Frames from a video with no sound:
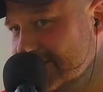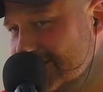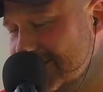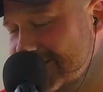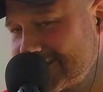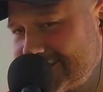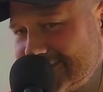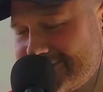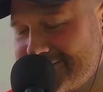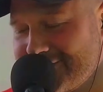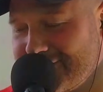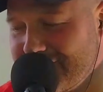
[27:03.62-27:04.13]

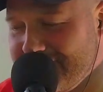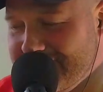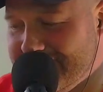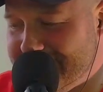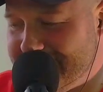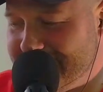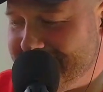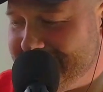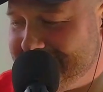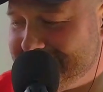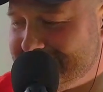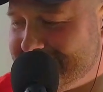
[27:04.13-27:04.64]
it is called
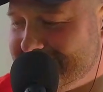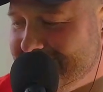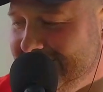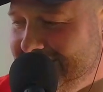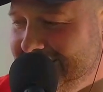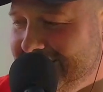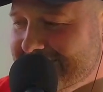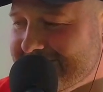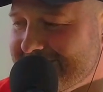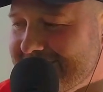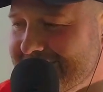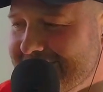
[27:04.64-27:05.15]
arrogance,
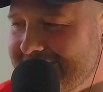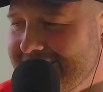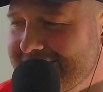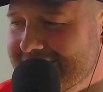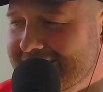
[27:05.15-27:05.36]
and uh,